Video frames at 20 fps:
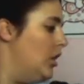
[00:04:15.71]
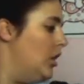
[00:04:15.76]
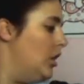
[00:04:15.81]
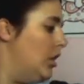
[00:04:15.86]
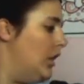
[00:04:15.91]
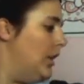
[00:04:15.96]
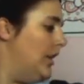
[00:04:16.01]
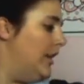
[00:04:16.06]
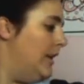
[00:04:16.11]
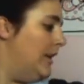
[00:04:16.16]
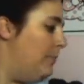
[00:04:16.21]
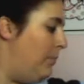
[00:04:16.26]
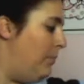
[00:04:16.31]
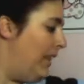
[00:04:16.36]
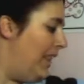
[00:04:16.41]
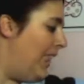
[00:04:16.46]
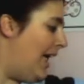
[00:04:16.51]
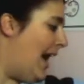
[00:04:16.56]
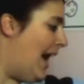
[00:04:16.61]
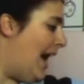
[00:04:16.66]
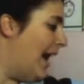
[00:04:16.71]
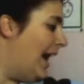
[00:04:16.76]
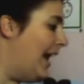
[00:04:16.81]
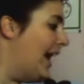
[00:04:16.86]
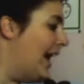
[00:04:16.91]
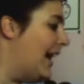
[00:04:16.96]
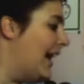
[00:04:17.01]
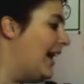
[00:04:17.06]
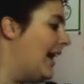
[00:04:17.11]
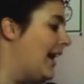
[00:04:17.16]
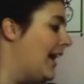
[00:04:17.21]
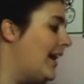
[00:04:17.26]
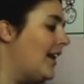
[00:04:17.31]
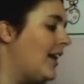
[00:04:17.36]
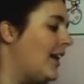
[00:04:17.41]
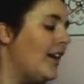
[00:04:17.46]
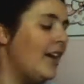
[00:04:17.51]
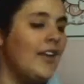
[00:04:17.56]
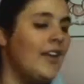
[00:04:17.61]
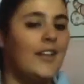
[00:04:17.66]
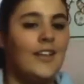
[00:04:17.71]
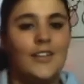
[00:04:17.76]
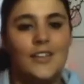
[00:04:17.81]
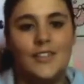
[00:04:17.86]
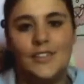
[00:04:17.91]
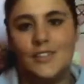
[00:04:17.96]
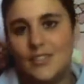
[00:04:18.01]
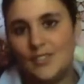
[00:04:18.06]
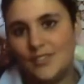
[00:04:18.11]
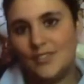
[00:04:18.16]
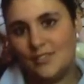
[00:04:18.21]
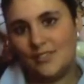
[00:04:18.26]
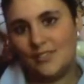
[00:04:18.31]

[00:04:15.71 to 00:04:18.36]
you're going to need a black.